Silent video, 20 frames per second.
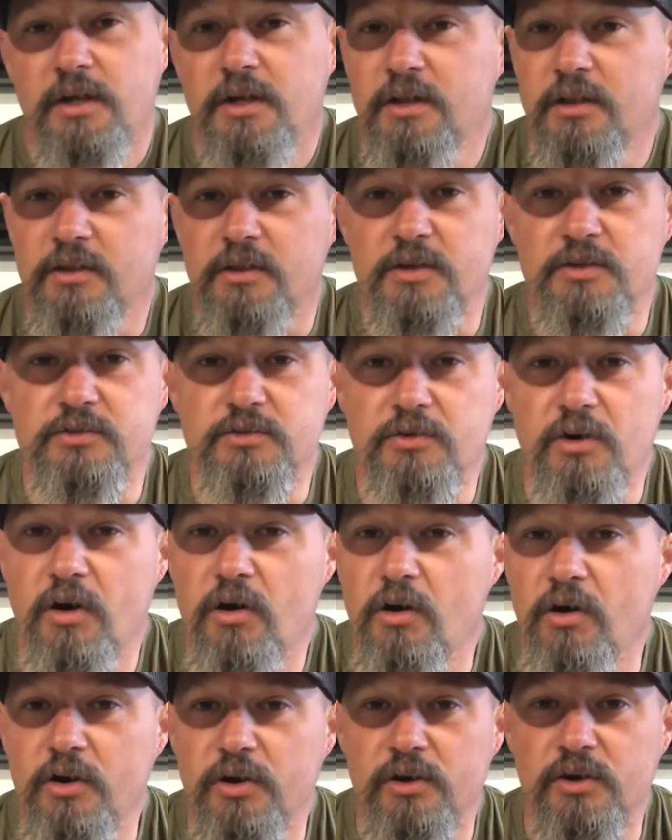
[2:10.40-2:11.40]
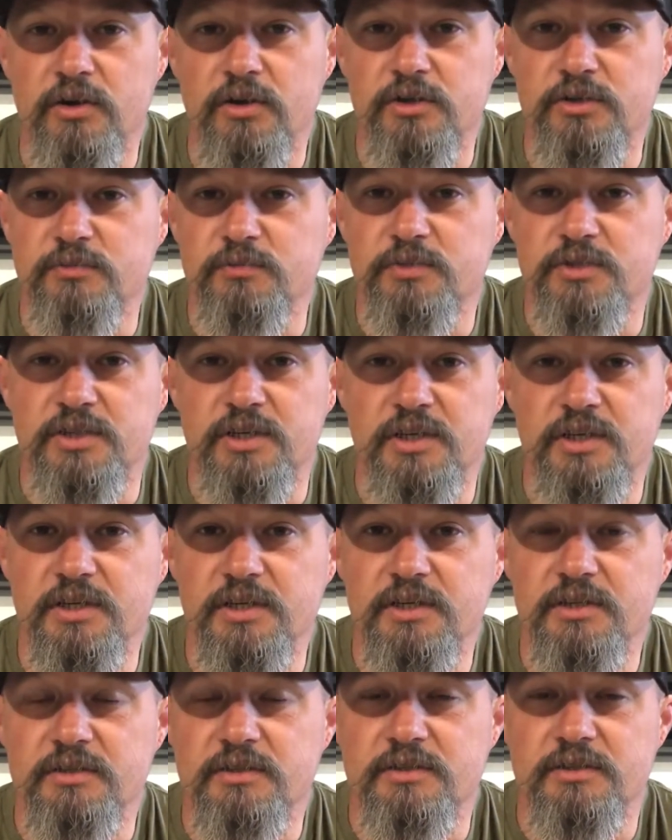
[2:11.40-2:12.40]
these are all heirloom
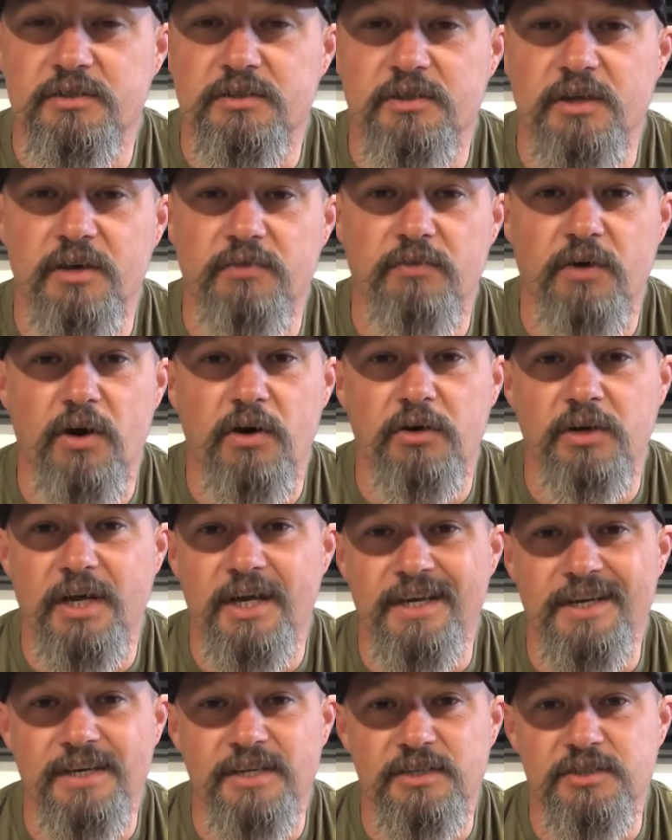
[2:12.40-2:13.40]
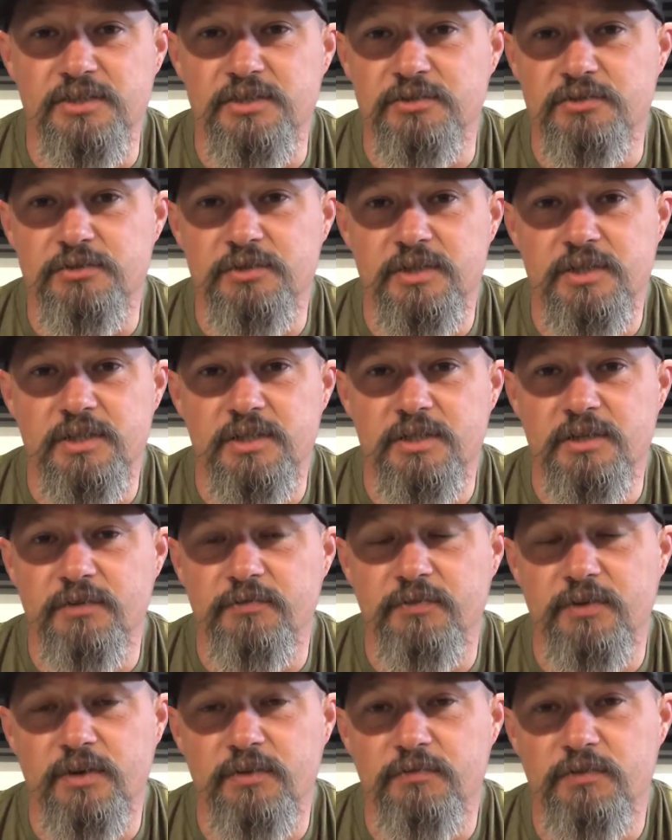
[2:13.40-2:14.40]
seeds. They've all got a history.
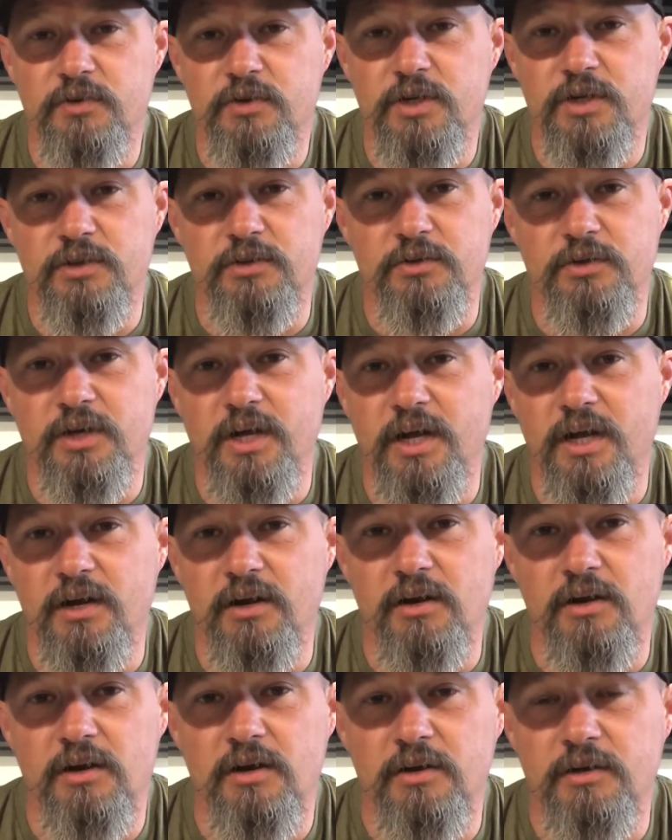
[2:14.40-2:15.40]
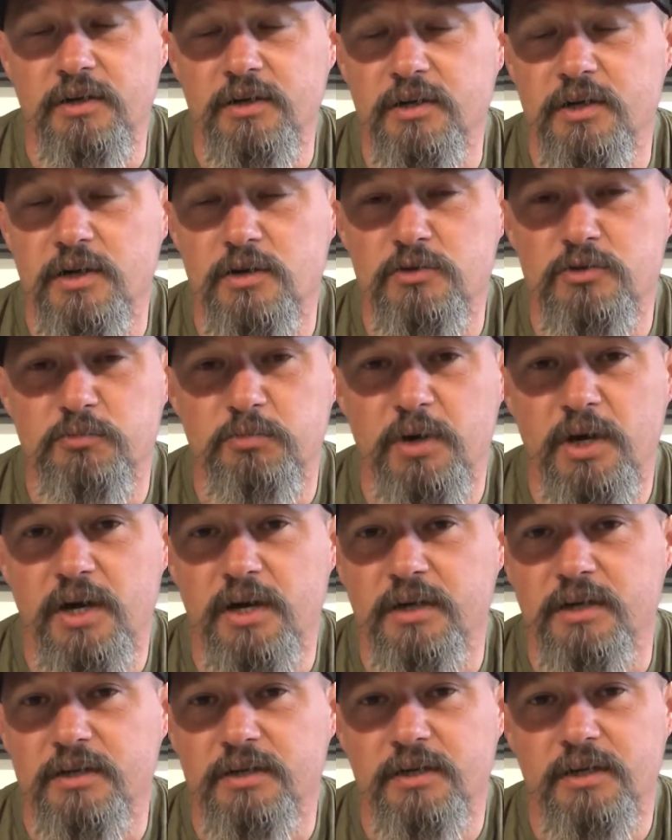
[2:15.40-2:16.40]
If you get their catalog, it goes
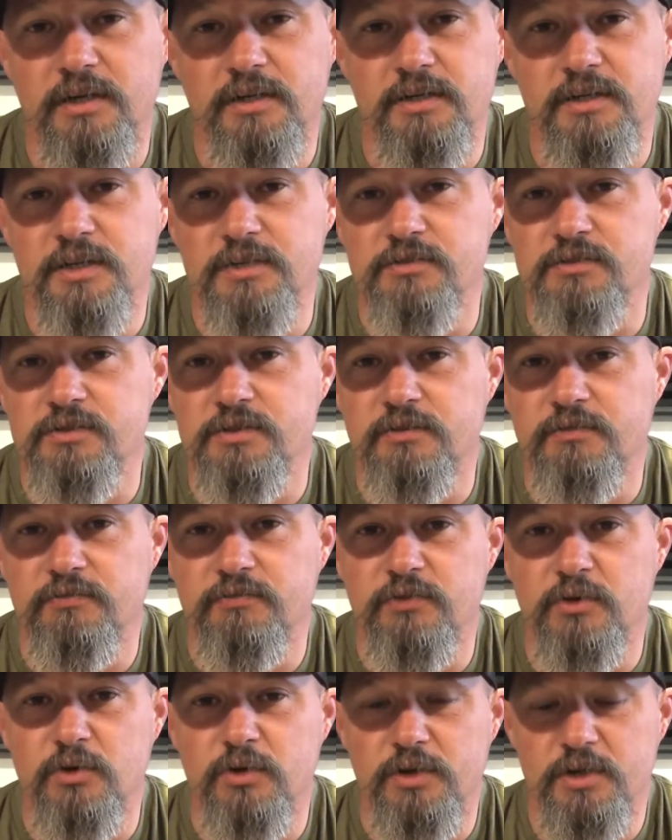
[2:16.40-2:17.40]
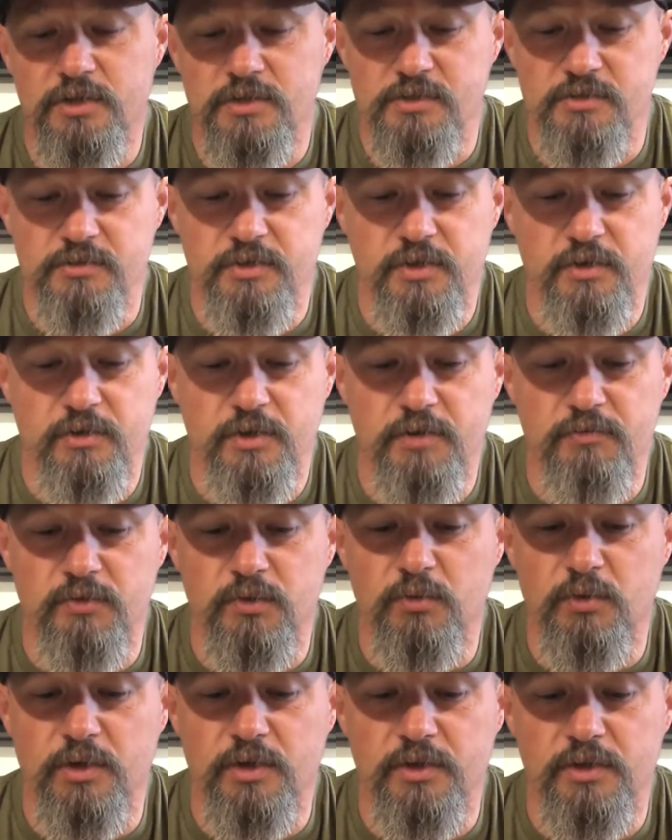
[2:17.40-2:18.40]
back and gives you a full history on every
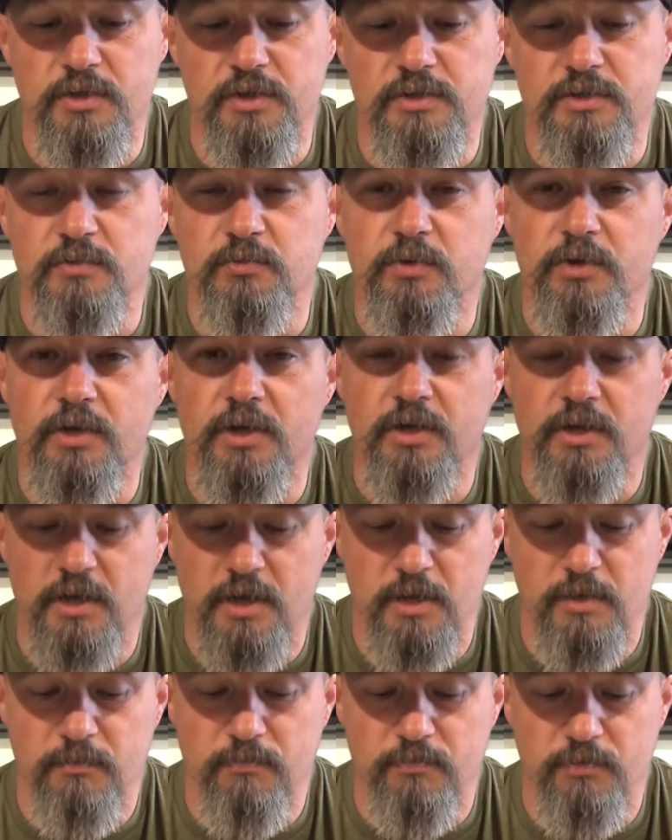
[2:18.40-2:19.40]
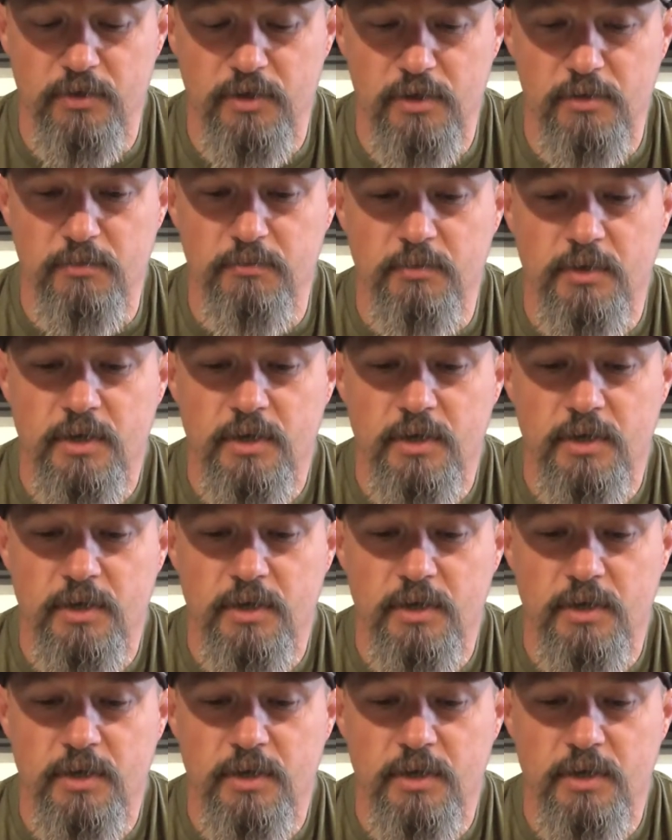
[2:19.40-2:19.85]
one of these and where they came from.